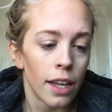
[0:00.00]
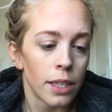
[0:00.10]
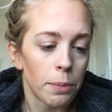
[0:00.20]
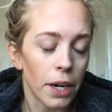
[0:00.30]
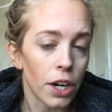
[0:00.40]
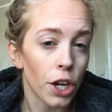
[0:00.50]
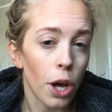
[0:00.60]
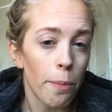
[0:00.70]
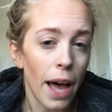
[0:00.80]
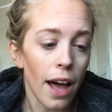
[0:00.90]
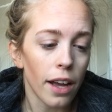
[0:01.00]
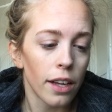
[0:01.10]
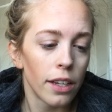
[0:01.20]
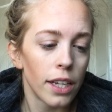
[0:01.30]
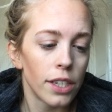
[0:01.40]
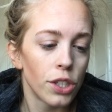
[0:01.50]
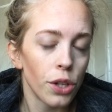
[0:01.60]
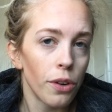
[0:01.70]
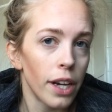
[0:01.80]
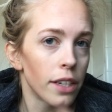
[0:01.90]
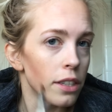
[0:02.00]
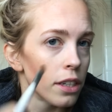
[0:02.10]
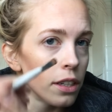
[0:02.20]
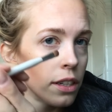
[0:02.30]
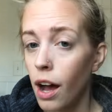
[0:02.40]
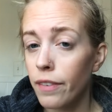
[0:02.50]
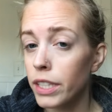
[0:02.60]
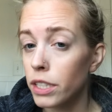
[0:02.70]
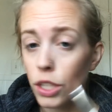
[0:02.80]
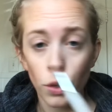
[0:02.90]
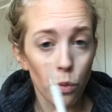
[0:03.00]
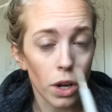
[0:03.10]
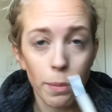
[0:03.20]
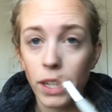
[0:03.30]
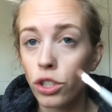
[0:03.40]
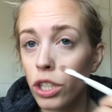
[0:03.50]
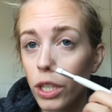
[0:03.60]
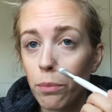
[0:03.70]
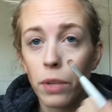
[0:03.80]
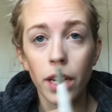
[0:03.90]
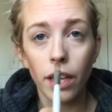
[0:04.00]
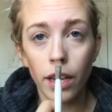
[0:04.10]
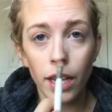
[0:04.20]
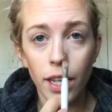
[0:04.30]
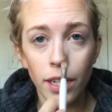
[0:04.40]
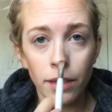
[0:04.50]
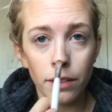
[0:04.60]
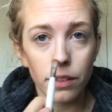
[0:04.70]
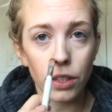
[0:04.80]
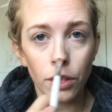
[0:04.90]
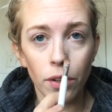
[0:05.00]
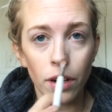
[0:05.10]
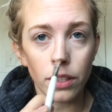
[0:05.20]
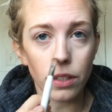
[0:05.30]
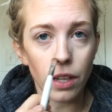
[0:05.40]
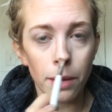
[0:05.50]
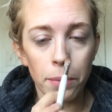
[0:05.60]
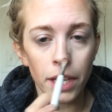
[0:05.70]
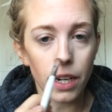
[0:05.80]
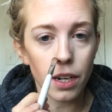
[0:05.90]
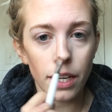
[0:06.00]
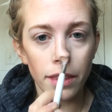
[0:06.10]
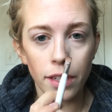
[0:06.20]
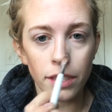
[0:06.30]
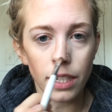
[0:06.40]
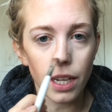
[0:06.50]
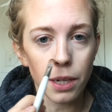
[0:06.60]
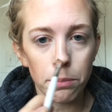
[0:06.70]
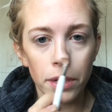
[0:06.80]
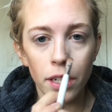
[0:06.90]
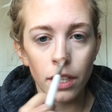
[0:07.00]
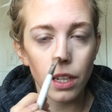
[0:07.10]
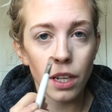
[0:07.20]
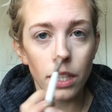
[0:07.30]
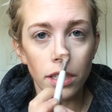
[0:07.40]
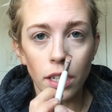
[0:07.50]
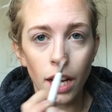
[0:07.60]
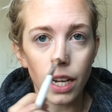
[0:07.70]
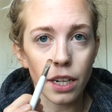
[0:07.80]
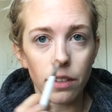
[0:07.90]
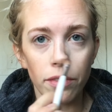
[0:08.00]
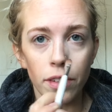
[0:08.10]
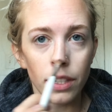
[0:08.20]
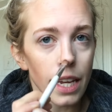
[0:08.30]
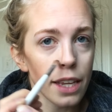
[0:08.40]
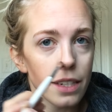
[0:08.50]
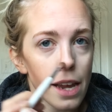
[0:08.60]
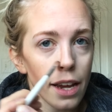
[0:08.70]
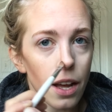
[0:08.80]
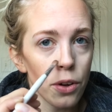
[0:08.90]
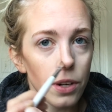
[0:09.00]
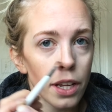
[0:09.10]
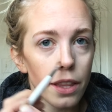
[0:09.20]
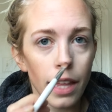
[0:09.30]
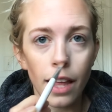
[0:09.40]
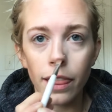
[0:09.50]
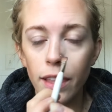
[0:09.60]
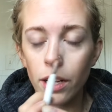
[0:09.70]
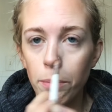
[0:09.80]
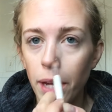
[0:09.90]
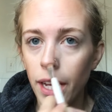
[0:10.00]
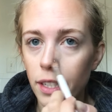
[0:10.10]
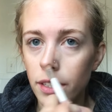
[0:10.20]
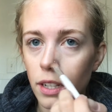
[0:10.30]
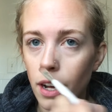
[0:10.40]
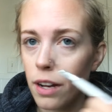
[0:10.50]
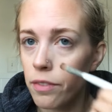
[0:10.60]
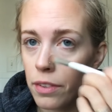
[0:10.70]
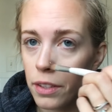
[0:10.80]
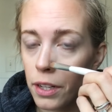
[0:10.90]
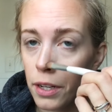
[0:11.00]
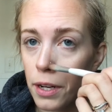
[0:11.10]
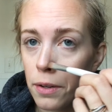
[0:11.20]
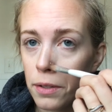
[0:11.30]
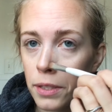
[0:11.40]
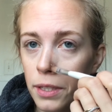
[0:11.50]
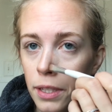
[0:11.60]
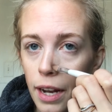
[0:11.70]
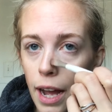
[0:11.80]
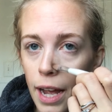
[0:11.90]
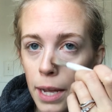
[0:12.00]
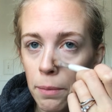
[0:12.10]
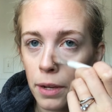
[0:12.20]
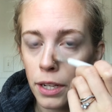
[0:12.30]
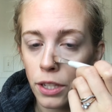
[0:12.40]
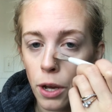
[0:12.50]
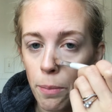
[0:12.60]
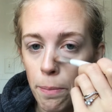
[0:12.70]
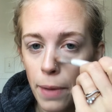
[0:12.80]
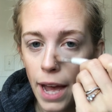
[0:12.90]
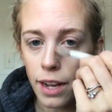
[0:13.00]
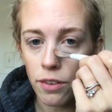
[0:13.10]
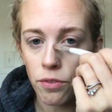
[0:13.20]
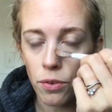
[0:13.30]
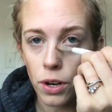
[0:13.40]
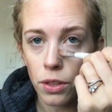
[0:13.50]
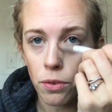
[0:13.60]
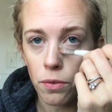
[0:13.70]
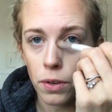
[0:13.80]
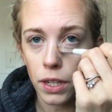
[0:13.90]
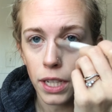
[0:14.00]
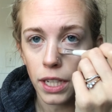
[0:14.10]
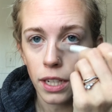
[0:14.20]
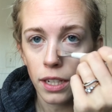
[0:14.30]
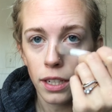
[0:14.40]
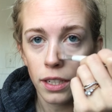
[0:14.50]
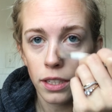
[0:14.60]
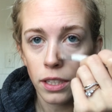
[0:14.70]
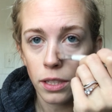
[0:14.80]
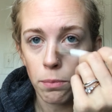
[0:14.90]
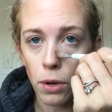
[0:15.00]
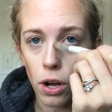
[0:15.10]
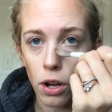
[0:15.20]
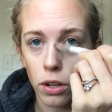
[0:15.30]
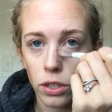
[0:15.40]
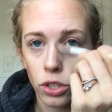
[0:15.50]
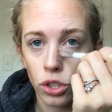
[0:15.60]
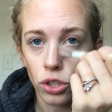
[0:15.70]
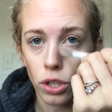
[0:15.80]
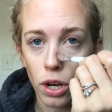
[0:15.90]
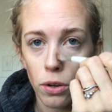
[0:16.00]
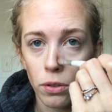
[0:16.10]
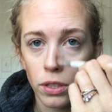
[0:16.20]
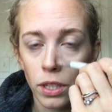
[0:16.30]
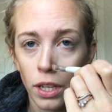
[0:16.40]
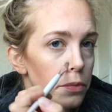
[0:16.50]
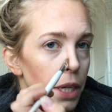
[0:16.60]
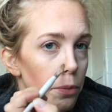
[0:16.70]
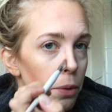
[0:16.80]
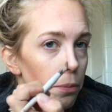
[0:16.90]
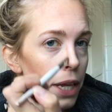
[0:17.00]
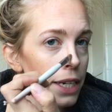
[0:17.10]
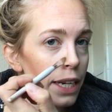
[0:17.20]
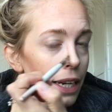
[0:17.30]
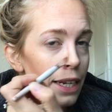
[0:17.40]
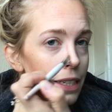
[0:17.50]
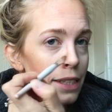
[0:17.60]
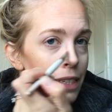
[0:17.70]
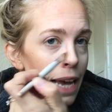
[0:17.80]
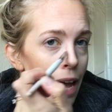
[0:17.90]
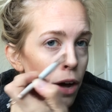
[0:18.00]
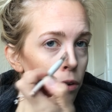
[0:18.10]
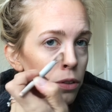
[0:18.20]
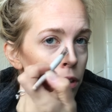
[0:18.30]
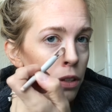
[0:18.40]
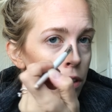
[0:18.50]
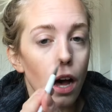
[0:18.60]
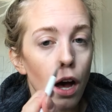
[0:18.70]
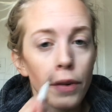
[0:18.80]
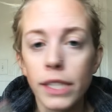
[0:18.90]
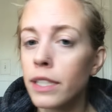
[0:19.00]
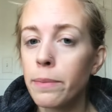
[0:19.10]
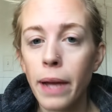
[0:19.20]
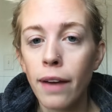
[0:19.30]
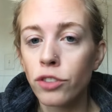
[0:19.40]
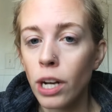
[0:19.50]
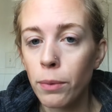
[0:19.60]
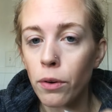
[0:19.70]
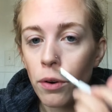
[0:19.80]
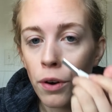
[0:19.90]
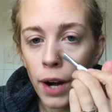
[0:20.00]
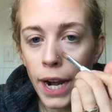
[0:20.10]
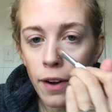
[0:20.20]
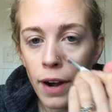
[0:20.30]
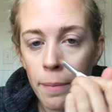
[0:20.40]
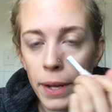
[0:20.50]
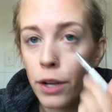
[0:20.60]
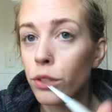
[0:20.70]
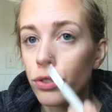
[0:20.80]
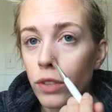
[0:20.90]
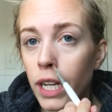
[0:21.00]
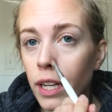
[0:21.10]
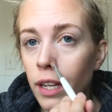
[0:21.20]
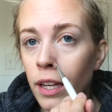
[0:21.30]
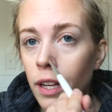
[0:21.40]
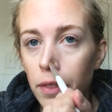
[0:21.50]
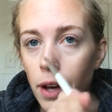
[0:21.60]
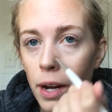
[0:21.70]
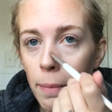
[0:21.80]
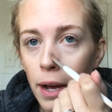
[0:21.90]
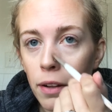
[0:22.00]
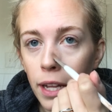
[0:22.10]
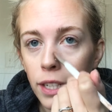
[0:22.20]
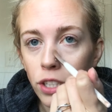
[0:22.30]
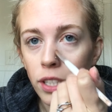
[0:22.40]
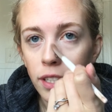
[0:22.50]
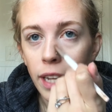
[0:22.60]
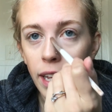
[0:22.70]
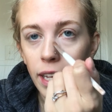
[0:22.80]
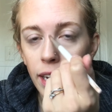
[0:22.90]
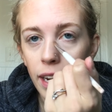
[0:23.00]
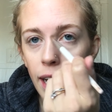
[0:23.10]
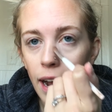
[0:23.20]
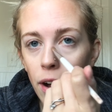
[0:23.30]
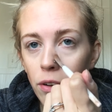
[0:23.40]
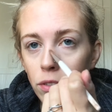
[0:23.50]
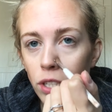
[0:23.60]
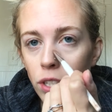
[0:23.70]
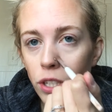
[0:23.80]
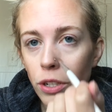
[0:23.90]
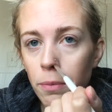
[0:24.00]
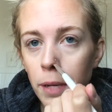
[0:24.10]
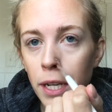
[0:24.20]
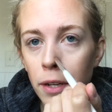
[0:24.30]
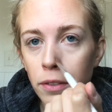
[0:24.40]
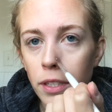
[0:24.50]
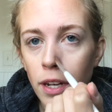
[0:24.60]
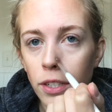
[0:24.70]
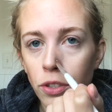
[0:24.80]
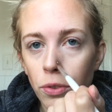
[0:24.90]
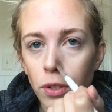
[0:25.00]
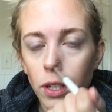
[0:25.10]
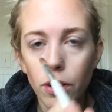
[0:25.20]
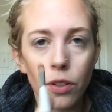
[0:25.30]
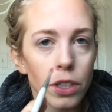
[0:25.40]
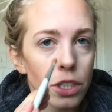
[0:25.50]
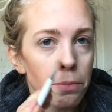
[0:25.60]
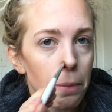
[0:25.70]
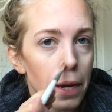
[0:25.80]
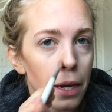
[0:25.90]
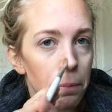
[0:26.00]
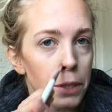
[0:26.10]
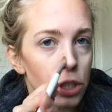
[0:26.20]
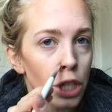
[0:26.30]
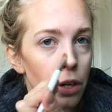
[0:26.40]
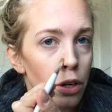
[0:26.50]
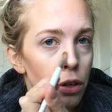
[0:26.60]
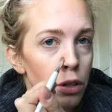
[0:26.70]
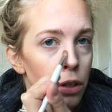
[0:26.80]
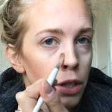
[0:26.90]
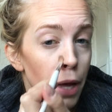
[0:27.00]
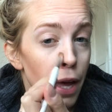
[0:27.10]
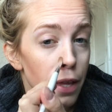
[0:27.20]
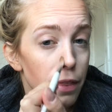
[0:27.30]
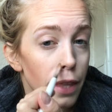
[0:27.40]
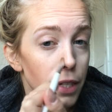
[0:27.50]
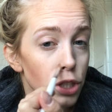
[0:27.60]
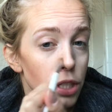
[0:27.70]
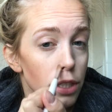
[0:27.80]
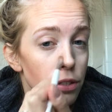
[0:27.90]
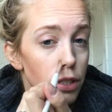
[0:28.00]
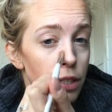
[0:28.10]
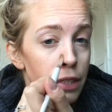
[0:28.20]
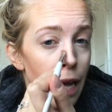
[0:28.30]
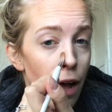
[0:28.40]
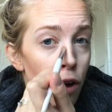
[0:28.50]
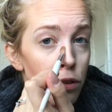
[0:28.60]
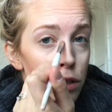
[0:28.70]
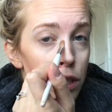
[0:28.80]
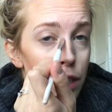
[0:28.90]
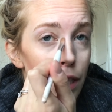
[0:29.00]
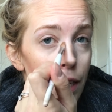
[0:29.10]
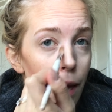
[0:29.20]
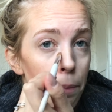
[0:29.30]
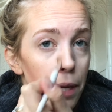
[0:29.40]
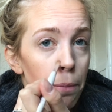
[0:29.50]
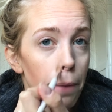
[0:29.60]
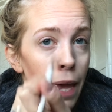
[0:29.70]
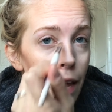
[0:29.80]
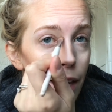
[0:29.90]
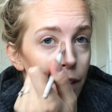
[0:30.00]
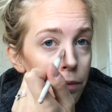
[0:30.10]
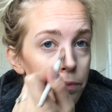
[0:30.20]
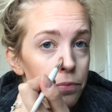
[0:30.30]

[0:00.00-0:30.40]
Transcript: It's better to go back and do it. Obviously, you want to make sure you blend it in. You can also come here at the tip to kind of take down that little bit off your nose. And I am going to go back and forth really small strokes, and we're blending it down. Always seem to have trouble right around my nose ring. Thought about like just taking it out to do my nose contour or just my makeup in general, but that just sounds like a big pain.